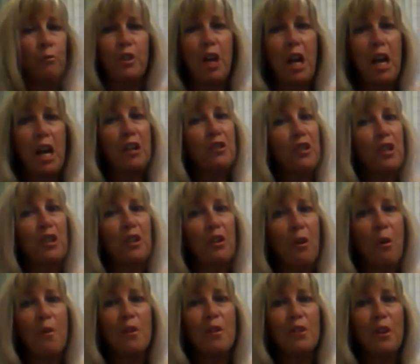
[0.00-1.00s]
change and
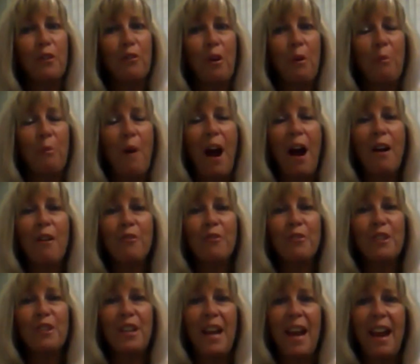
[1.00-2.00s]
go a different
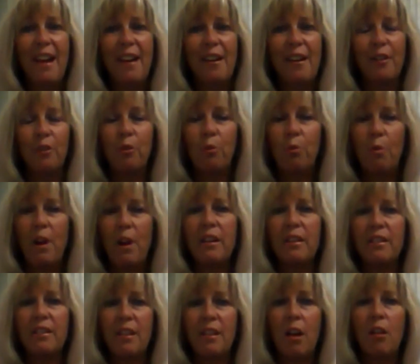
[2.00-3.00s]
route and create
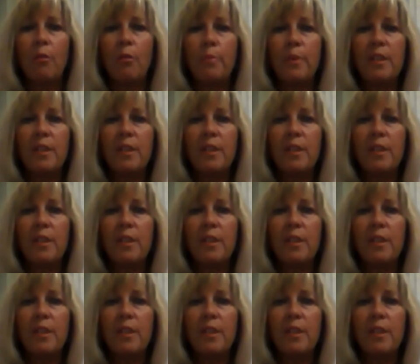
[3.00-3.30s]
a solid